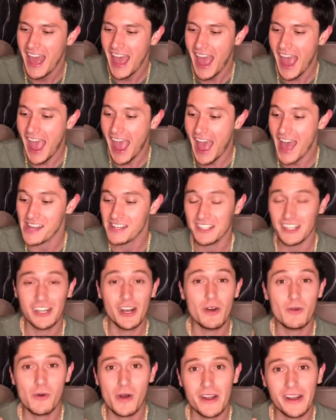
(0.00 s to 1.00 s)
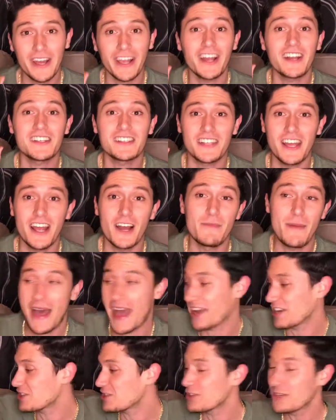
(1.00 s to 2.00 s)
and you know what? I gotta say, I'm
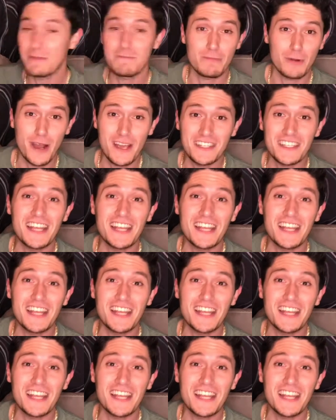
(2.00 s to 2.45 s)
actually impressed.